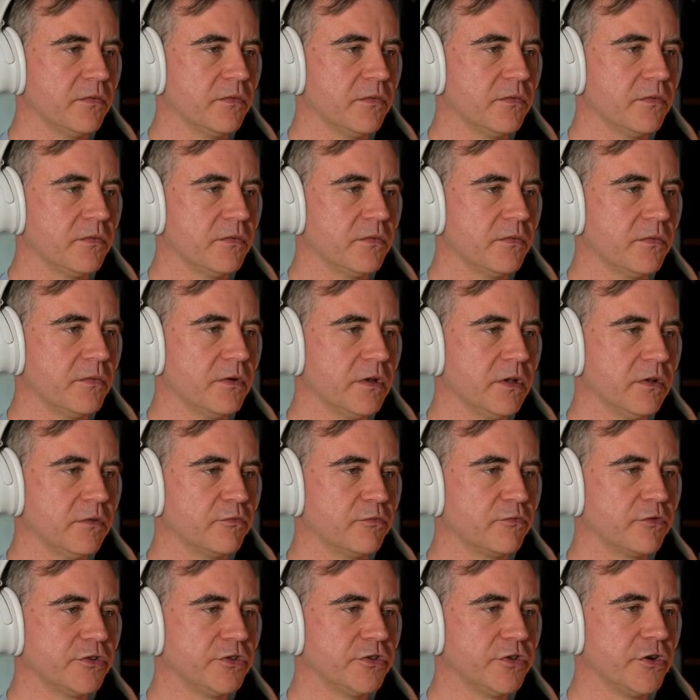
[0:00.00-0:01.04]
will
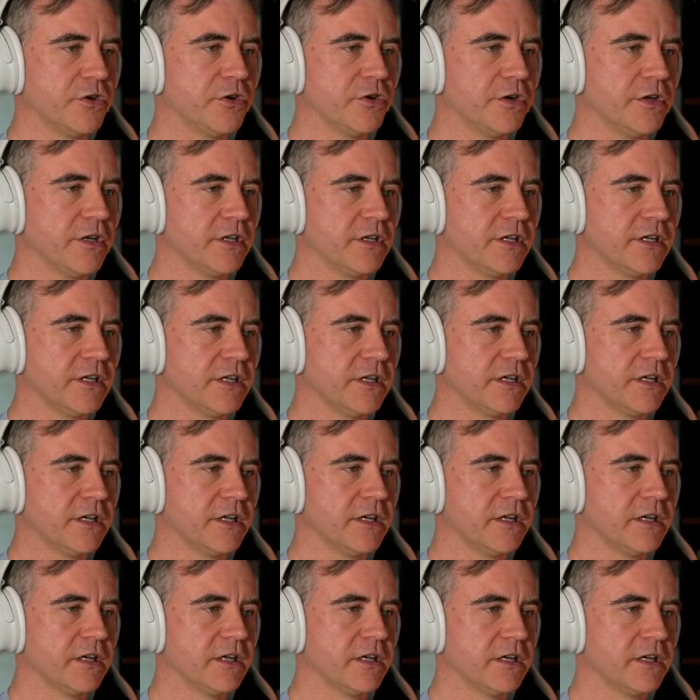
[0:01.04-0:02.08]
return
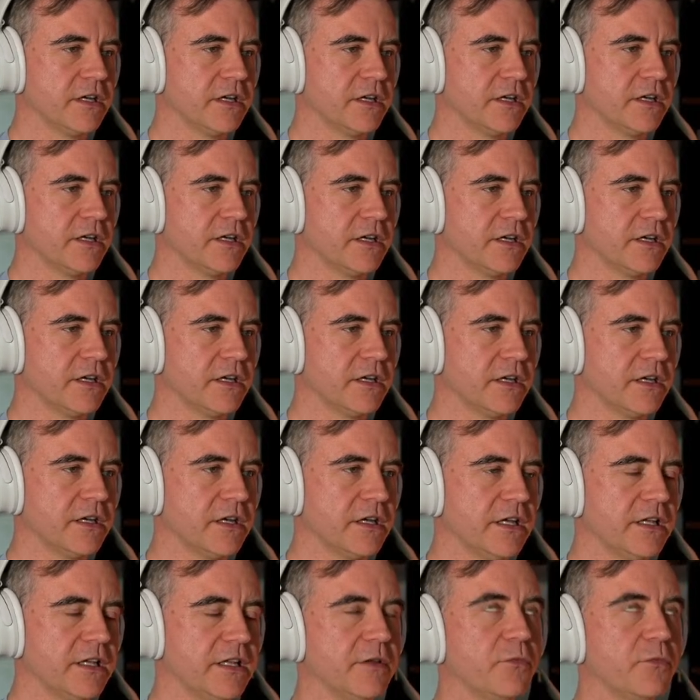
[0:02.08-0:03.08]
it.